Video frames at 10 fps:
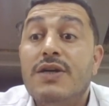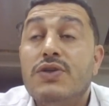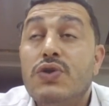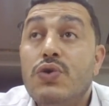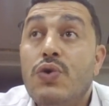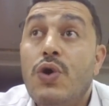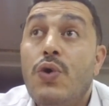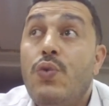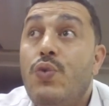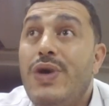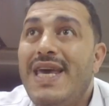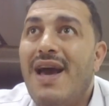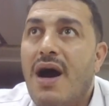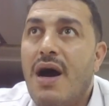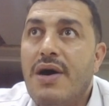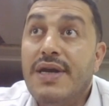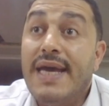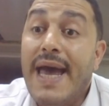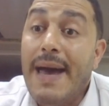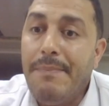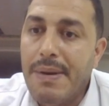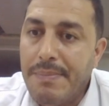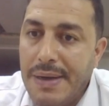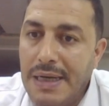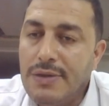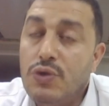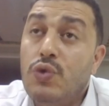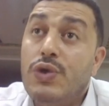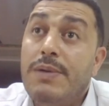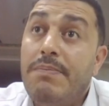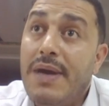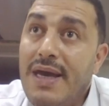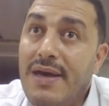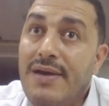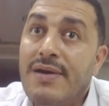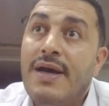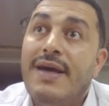So we are capable to repair